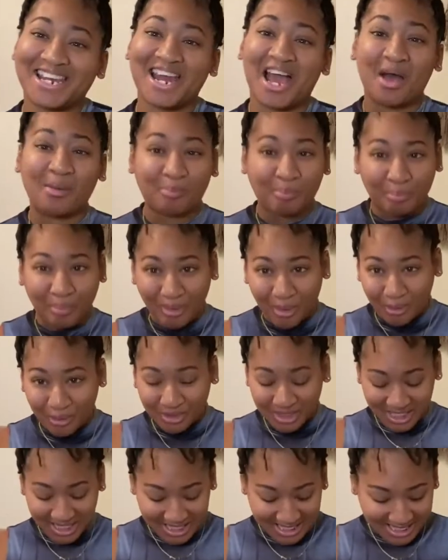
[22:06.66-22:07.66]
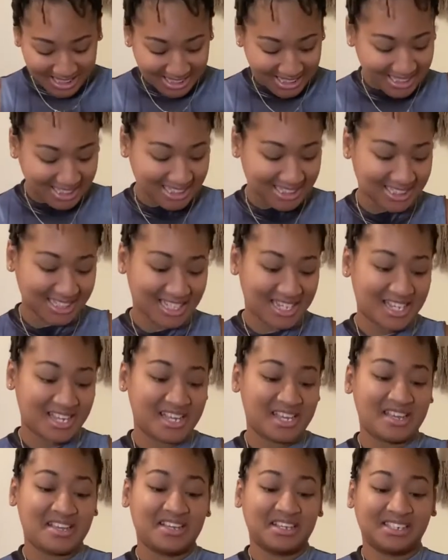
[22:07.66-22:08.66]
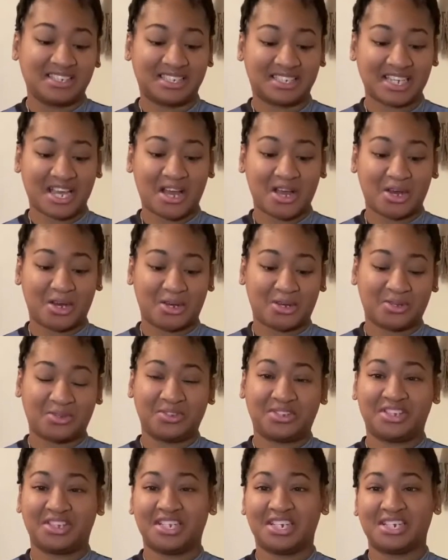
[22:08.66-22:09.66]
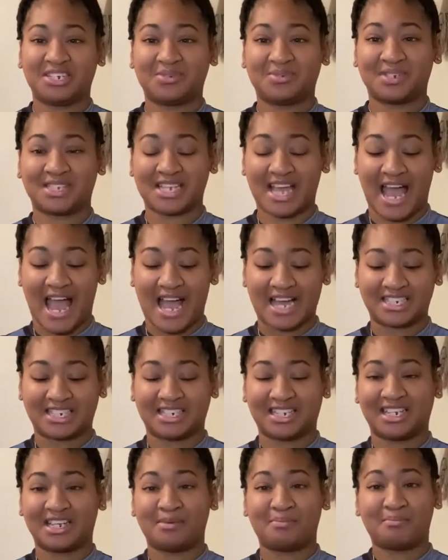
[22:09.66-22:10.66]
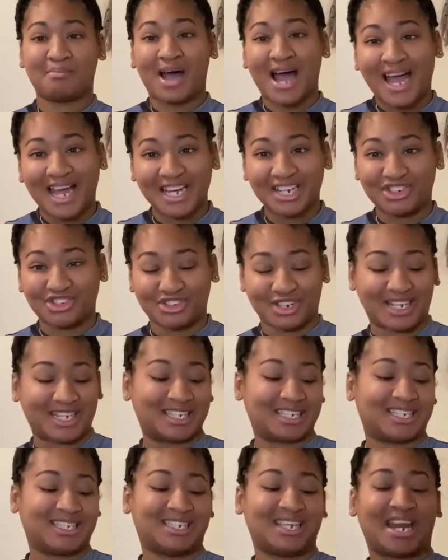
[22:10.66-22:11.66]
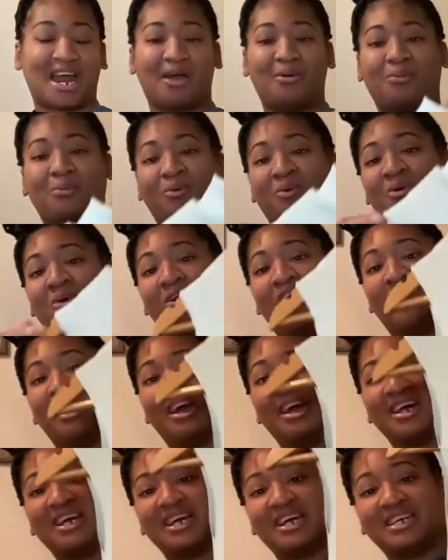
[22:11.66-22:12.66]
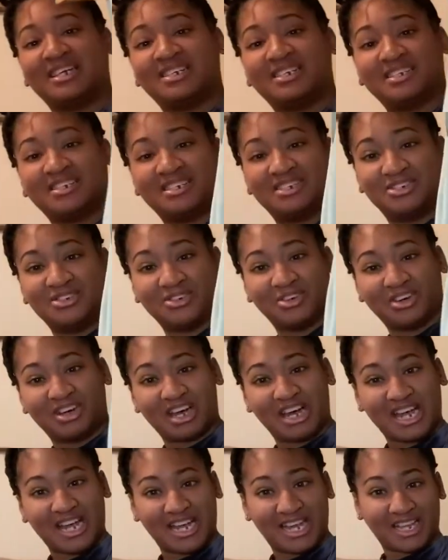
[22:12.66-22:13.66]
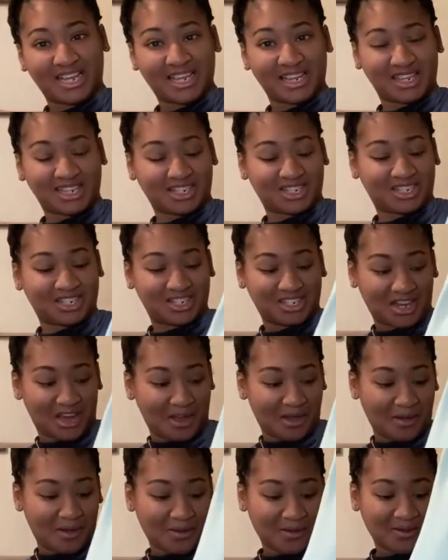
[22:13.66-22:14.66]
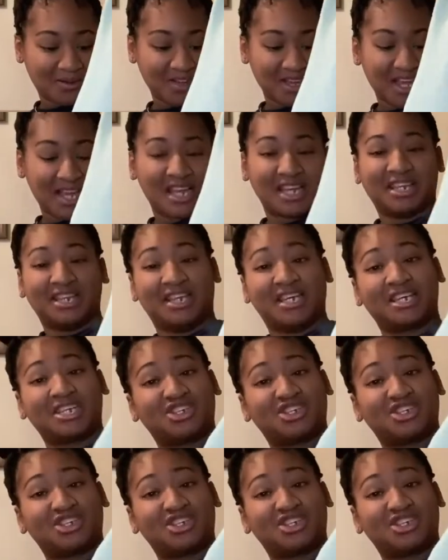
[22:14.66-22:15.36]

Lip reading: a bonus. So this was actually my dress that I wore during the show. This